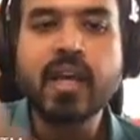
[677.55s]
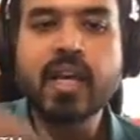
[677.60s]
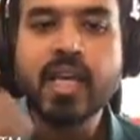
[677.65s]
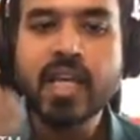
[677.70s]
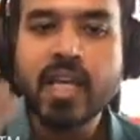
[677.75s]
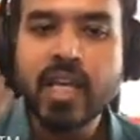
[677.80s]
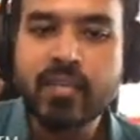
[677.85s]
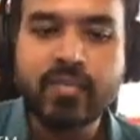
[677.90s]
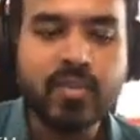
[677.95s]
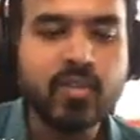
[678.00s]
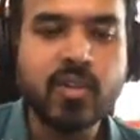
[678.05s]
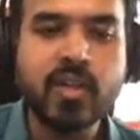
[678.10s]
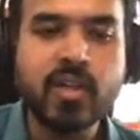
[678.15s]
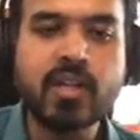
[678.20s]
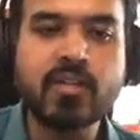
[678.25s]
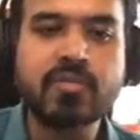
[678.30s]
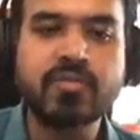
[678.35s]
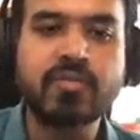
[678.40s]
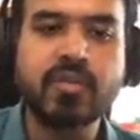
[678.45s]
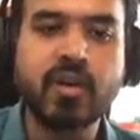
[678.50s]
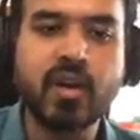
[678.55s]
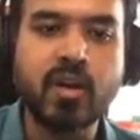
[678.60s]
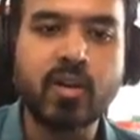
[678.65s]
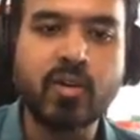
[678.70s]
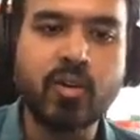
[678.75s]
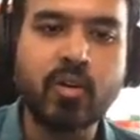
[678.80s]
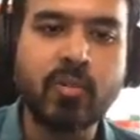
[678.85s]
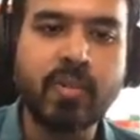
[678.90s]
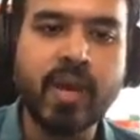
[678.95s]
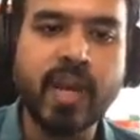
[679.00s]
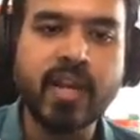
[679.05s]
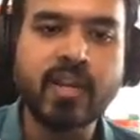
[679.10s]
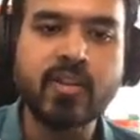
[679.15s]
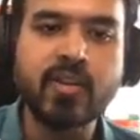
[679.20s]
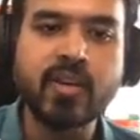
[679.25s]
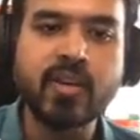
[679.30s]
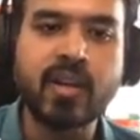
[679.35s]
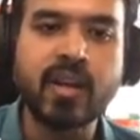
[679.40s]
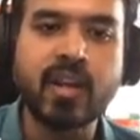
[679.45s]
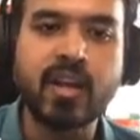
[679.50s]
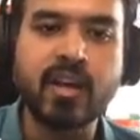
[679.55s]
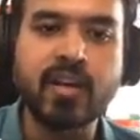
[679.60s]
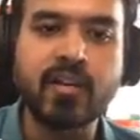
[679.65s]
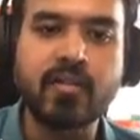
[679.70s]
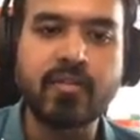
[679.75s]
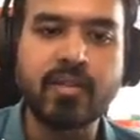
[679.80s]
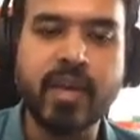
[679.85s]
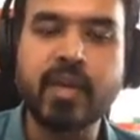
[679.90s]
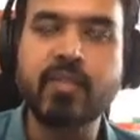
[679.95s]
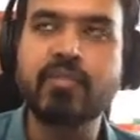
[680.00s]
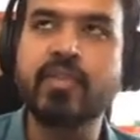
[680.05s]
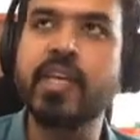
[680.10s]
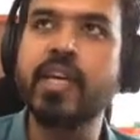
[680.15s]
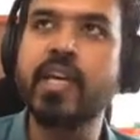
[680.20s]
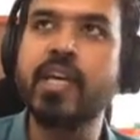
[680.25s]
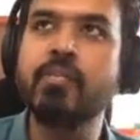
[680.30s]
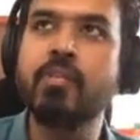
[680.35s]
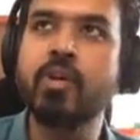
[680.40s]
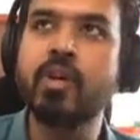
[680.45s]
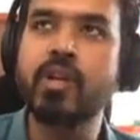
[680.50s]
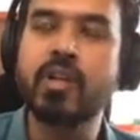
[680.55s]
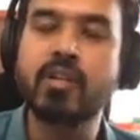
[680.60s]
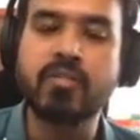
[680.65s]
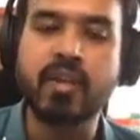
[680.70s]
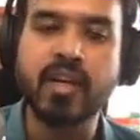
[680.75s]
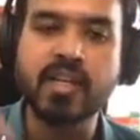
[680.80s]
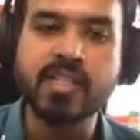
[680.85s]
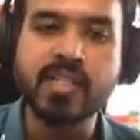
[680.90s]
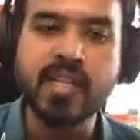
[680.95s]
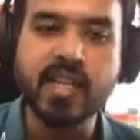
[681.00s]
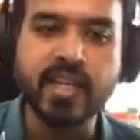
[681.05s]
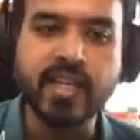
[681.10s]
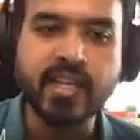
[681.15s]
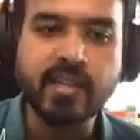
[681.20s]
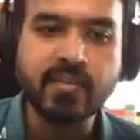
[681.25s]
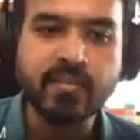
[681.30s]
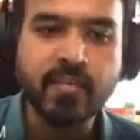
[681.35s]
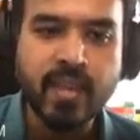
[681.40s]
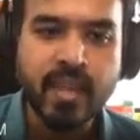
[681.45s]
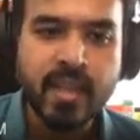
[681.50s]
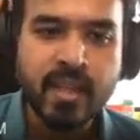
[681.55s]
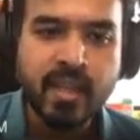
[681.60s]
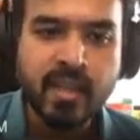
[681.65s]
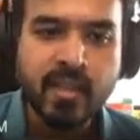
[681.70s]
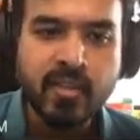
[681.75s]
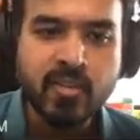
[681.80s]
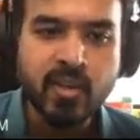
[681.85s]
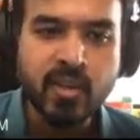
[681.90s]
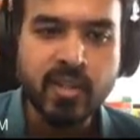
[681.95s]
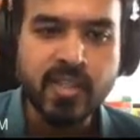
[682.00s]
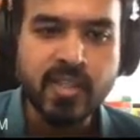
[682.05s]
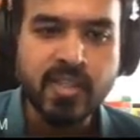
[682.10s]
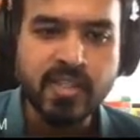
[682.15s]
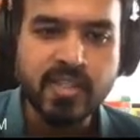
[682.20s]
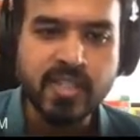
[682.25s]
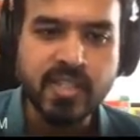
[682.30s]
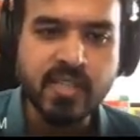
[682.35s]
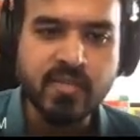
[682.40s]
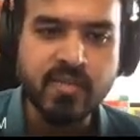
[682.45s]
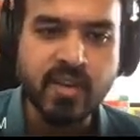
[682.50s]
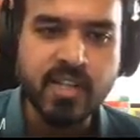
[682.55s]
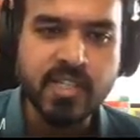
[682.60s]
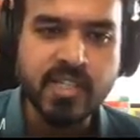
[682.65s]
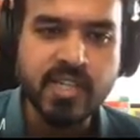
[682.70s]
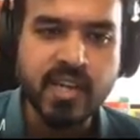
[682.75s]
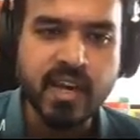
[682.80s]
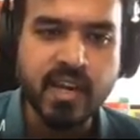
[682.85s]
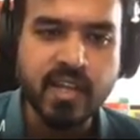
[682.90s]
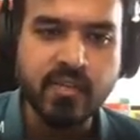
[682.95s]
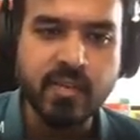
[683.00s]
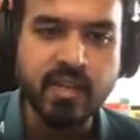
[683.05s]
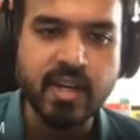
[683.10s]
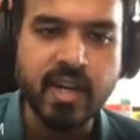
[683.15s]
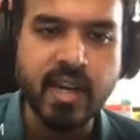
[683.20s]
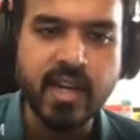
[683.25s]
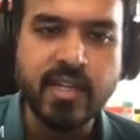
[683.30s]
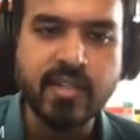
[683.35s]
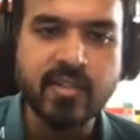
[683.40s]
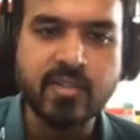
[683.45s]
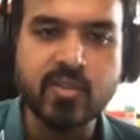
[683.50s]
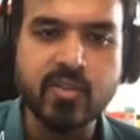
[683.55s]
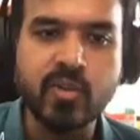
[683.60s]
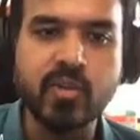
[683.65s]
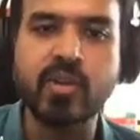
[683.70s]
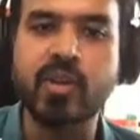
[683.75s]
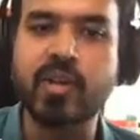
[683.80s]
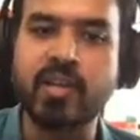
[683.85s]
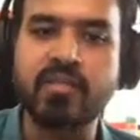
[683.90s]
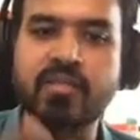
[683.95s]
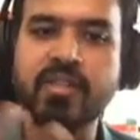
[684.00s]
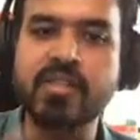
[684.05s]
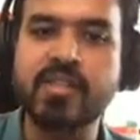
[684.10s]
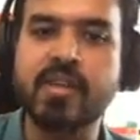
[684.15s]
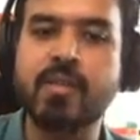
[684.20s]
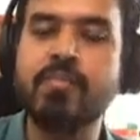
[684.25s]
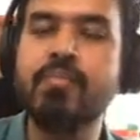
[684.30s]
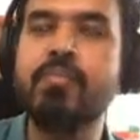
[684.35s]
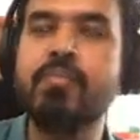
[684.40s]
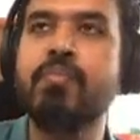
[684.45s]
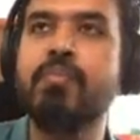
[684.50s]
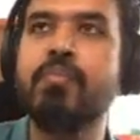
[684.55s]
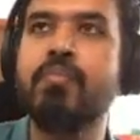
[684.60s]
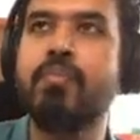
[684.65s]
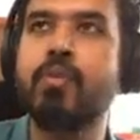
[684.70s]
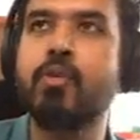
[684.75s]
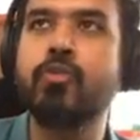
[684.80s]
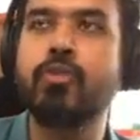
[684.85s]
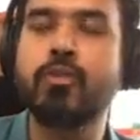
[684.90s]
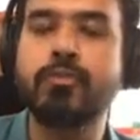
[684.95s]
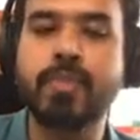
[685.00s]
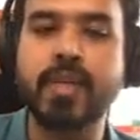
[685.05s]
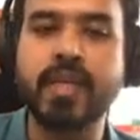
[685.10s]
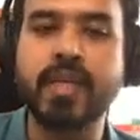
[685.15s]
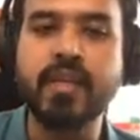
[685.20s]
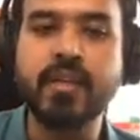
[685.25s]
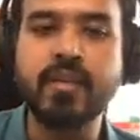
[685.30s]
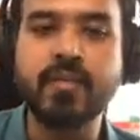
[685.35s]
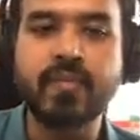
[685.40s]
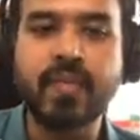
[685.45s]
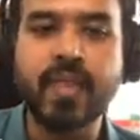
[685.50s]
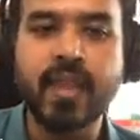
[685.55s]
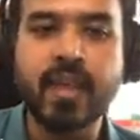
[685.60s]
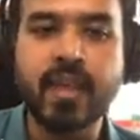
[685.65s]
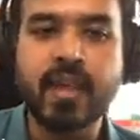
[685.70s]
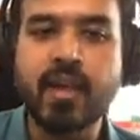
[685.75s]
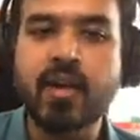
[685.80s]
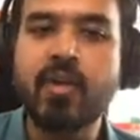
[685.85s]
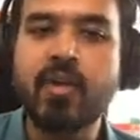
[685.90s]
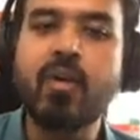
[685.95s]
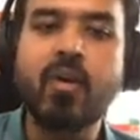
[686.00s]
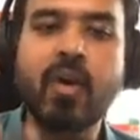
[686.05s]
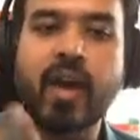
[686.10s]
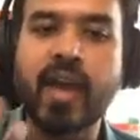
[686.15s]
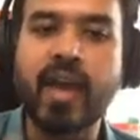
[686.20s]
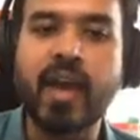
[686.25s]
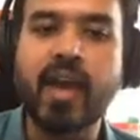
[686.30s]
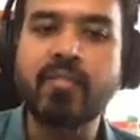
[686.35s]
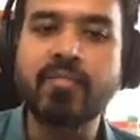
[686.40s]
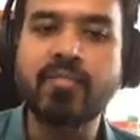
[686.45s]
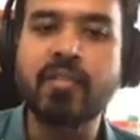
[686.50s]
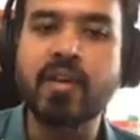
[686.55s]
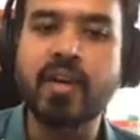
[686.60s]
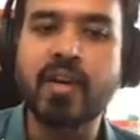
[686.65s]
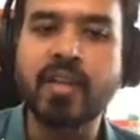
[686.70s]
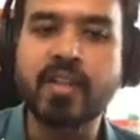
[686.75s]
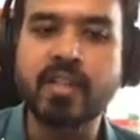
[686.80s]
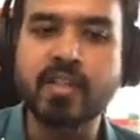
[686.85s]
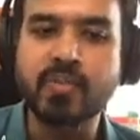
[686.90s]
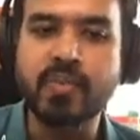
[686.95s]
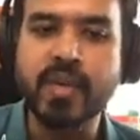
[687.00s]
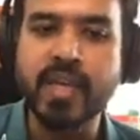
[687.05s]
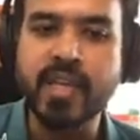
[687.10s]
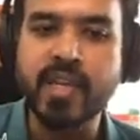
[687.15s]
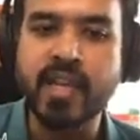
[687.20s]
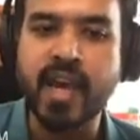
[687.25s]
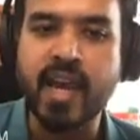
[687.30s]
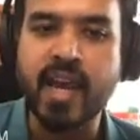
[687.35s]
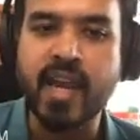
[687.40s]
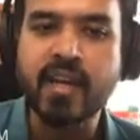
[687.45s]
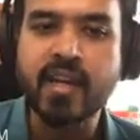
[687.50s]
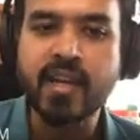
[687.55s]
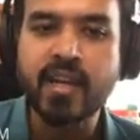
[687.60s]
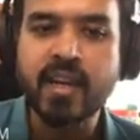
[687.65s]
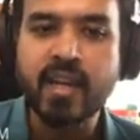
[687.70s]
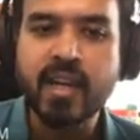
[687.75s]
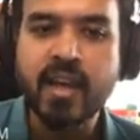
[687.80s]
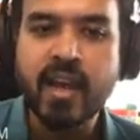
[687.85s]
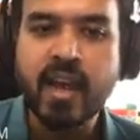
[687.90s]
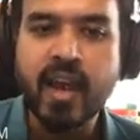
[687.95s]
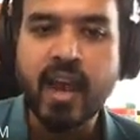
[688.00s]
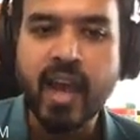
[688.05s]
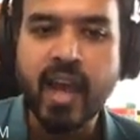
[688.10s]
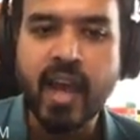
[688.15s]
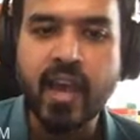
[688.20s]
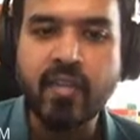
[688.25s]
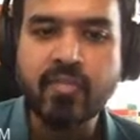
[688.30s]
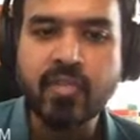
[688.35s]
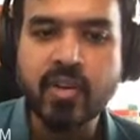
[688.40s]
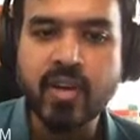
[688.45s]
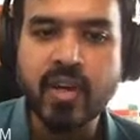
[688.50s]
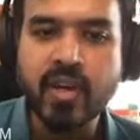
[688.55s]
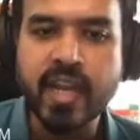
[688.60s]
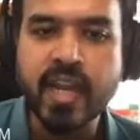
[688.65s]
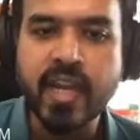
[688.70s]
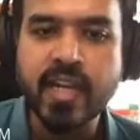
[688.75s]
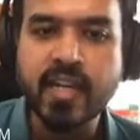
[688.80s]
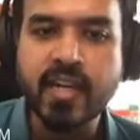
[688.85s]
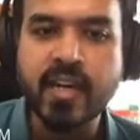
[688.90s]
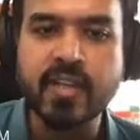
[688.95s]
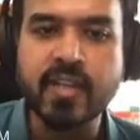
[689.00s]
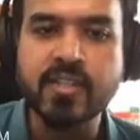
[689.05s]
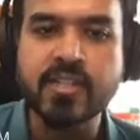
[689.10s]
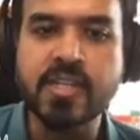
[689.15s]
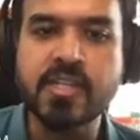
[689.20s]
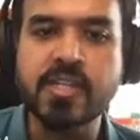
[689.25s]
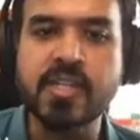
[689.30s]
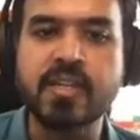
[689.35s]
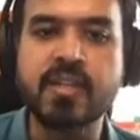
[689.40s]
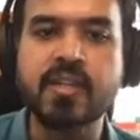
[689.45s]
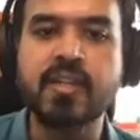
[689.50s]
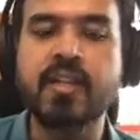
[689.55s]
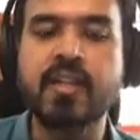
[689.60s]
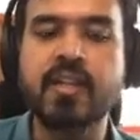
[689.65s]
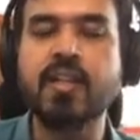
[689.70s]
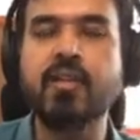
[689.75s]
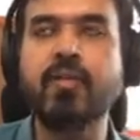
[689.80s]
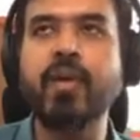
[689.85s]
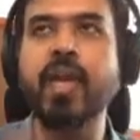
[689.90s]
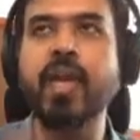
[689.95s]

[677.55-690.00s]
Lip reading: If you sort of go back to your way of thinking about it functionally, so this is just a function argument, right? So you're given some proof of P. Oh, I have this P in hand. I have to create a conjunction. The